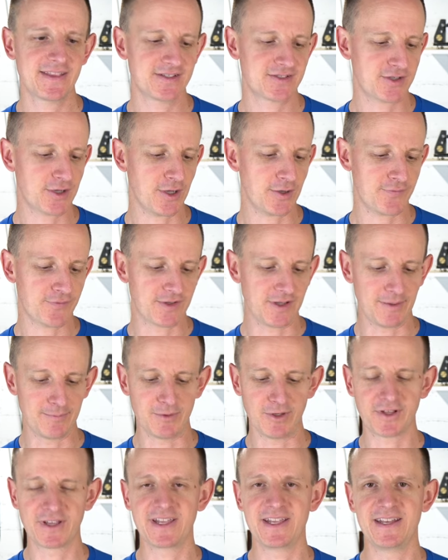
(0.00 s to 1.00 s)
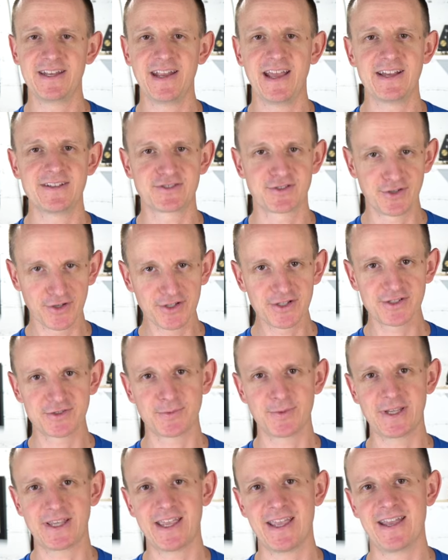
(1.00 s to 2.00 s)
this golf club looking as good as
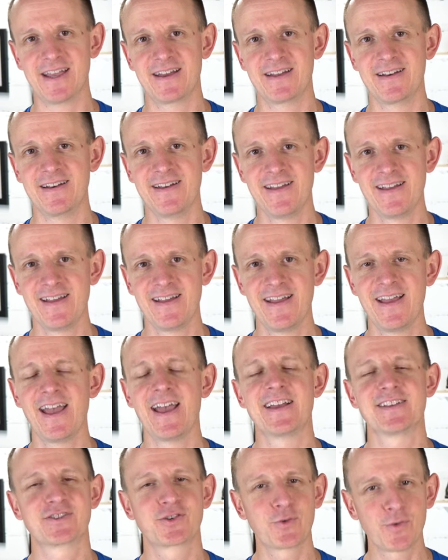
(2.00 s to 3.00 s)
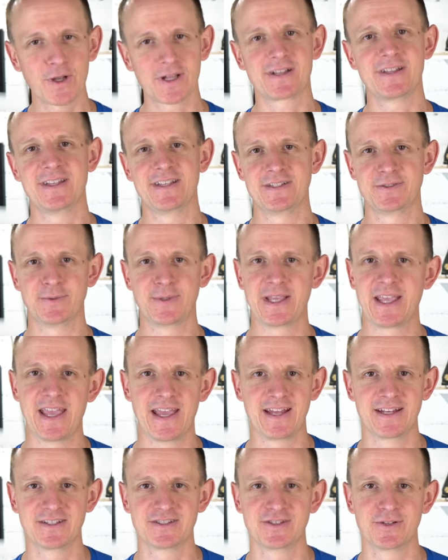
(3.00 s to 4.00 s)
we can, as quickly as we
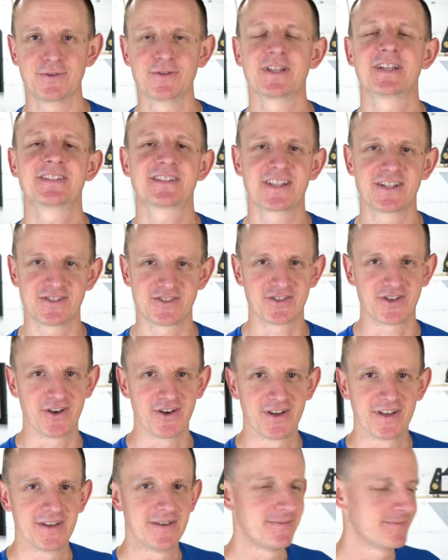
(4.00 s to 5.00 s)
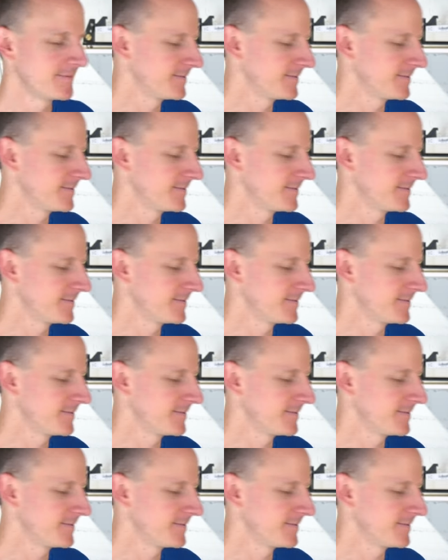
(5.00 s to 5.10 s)
can. So let's get started.